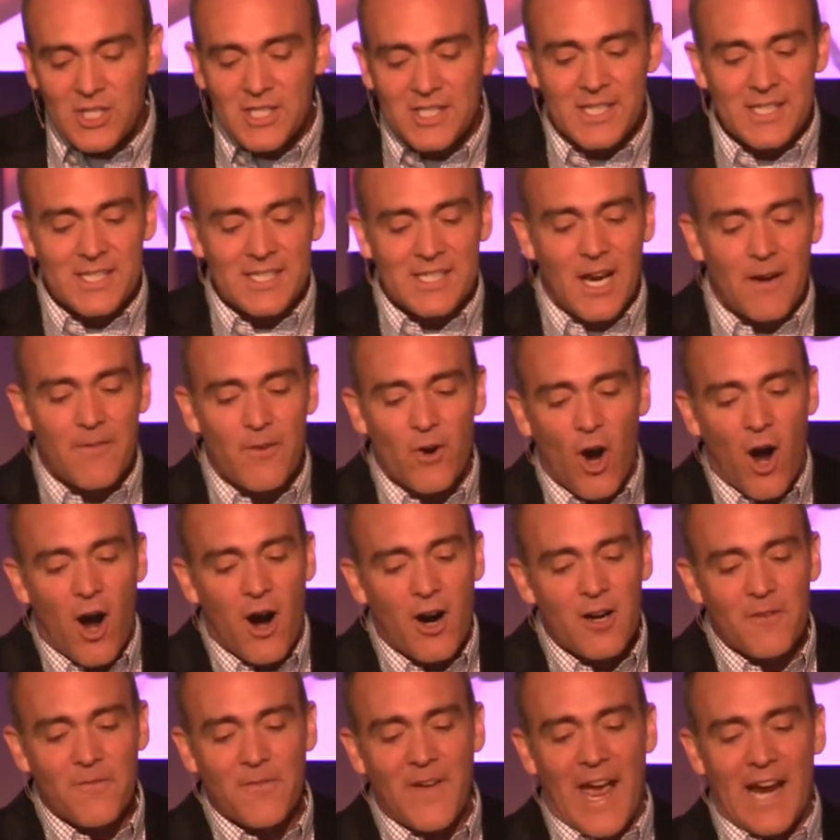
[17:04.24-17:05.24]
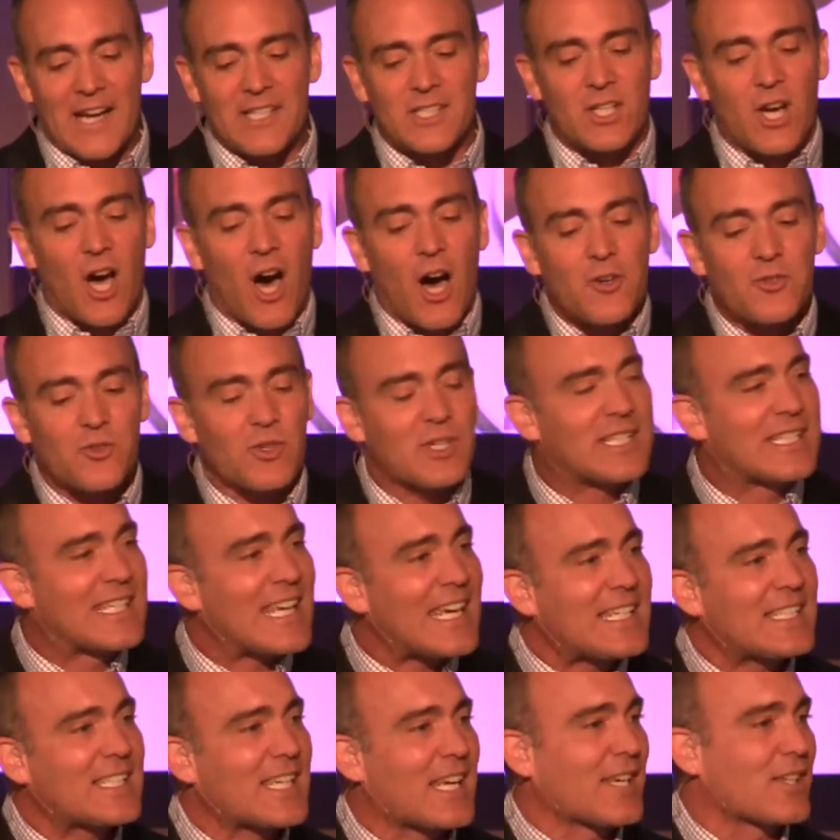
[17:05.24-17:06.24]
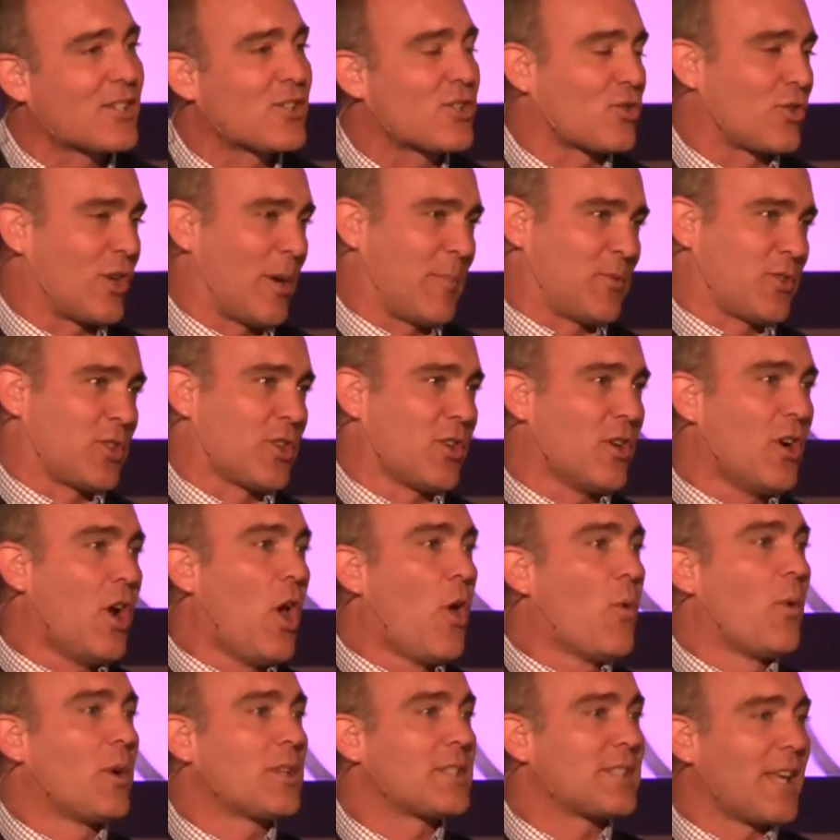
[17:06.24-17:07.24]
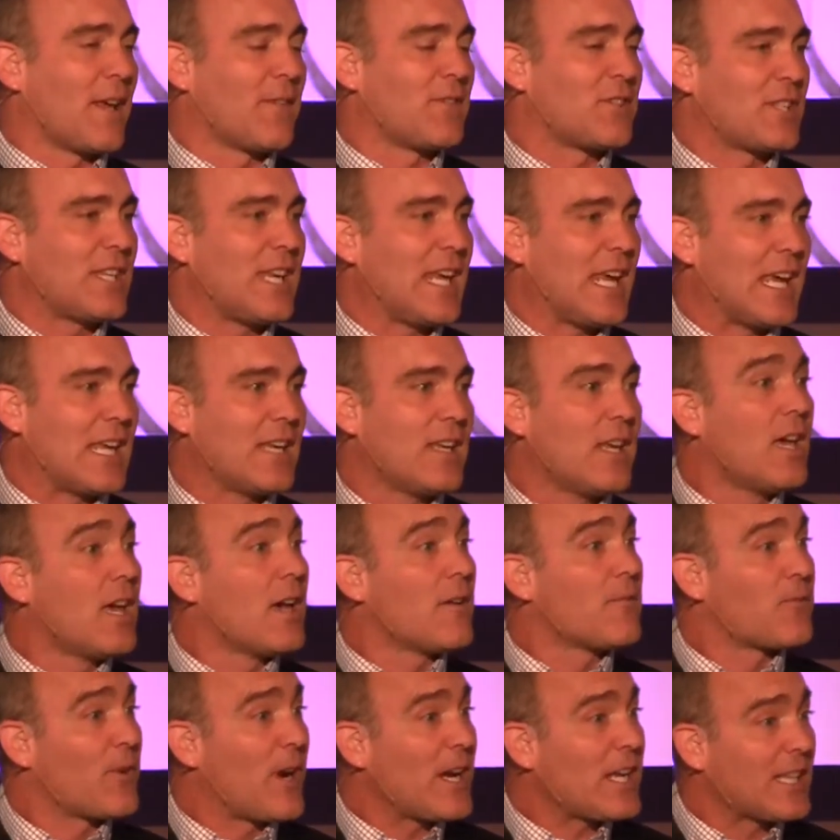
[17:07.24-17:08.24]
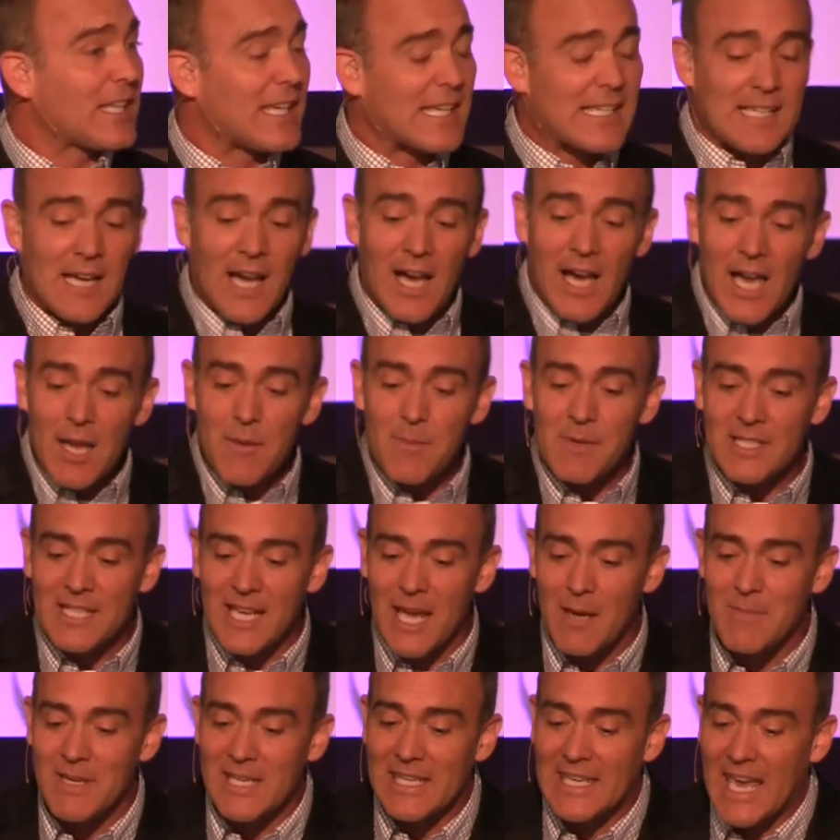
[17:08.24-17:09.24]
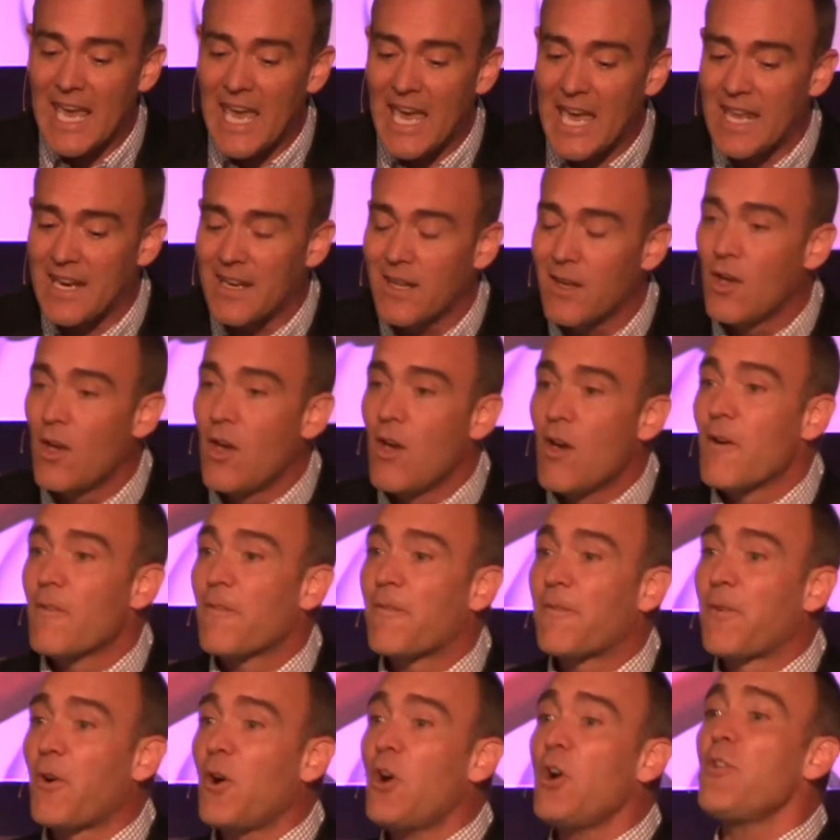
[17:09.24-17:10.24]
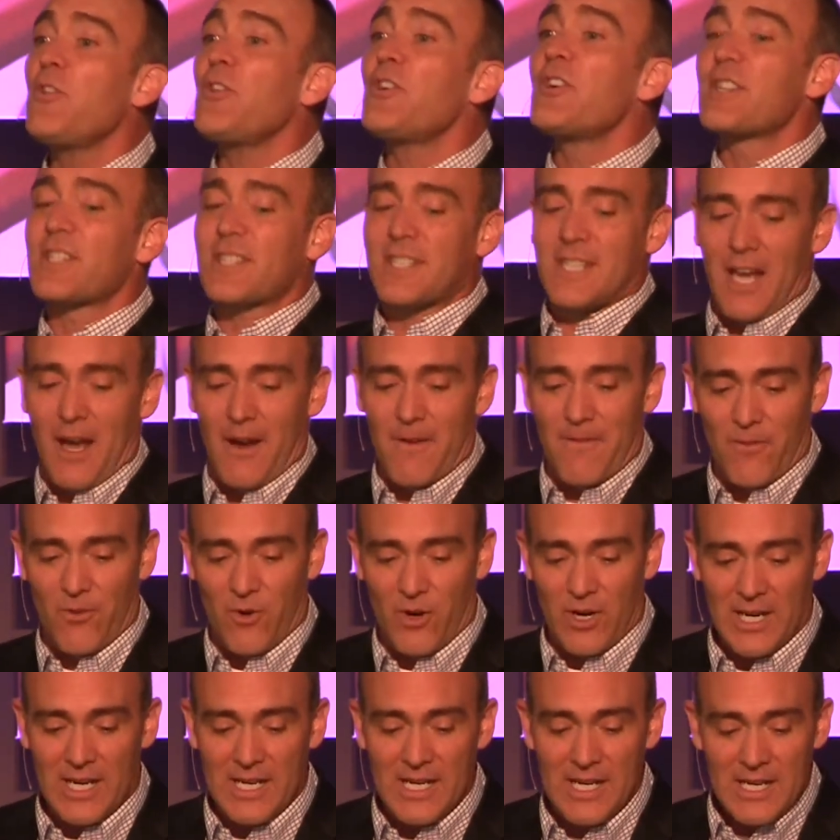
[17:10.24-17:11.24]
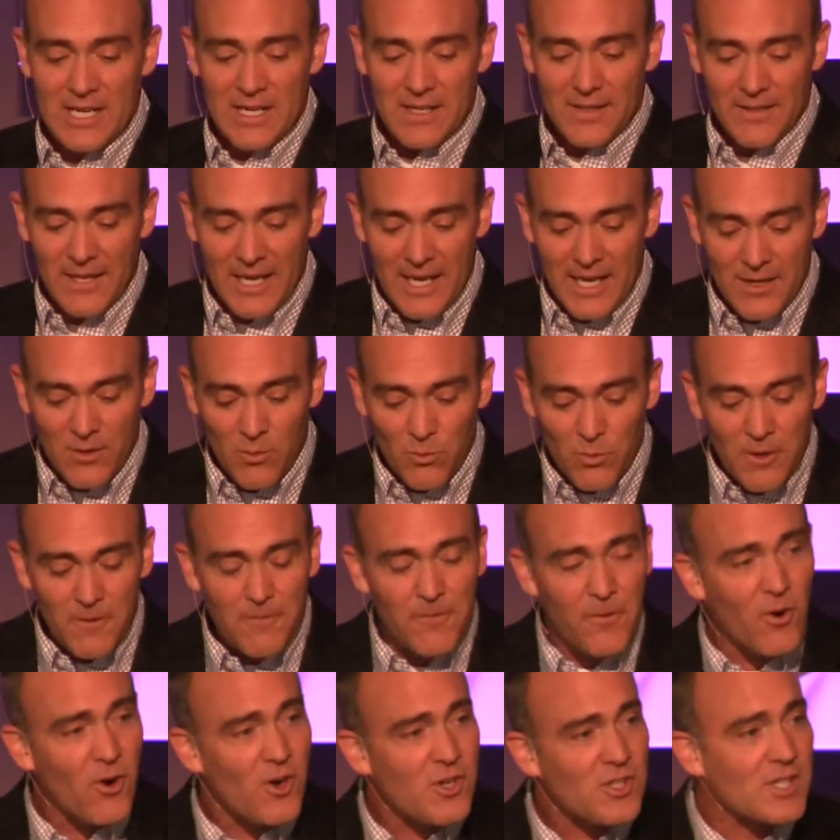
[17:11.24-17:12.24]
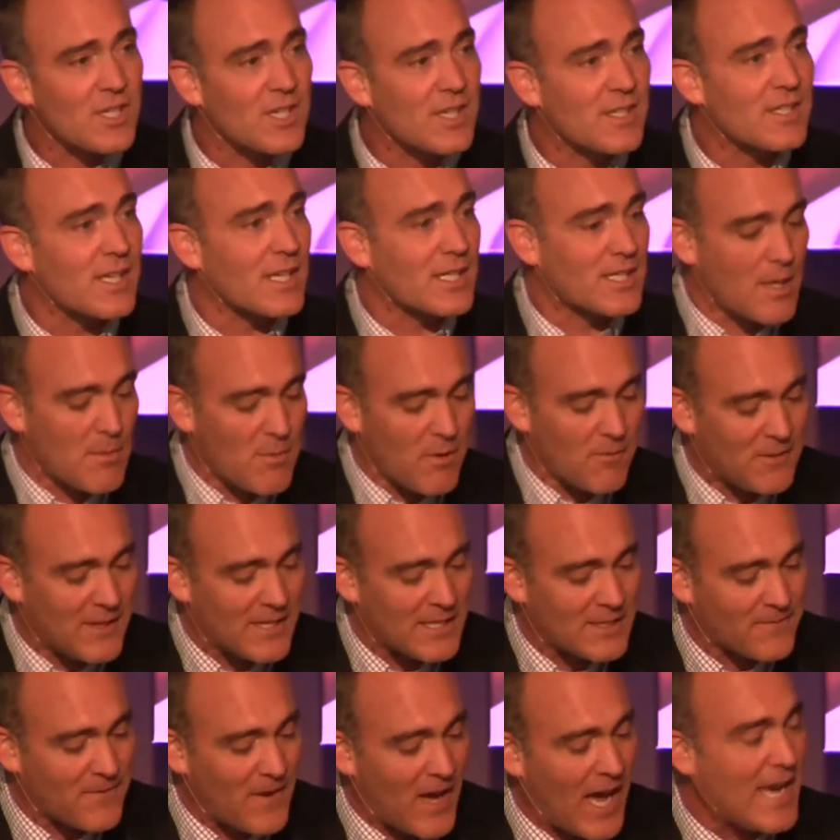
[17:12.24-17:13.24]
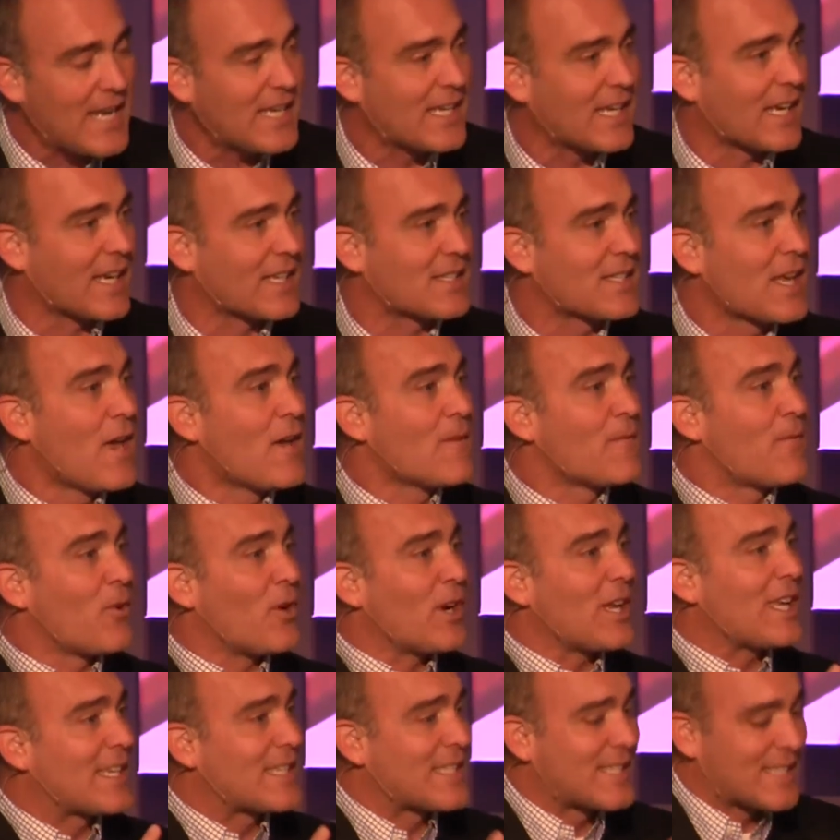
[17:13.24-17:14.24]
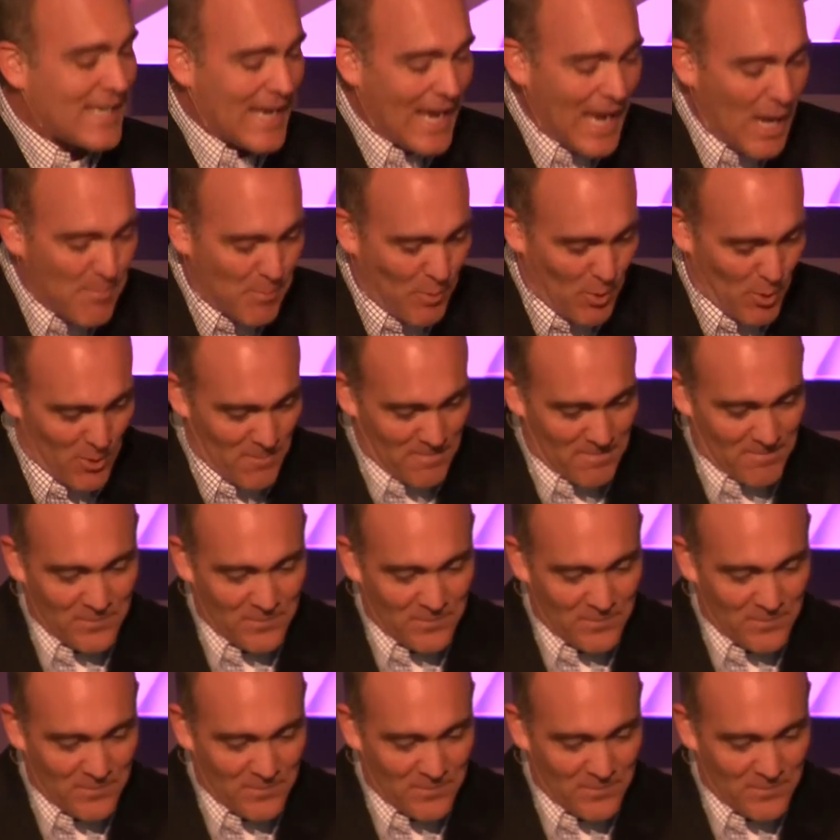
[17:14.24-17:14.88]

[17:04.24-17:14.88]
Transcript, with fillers: discover artifacts contradicting Scripture, which they've seen, frankly, time and time again, further discovery then reverses some of these findings. For example,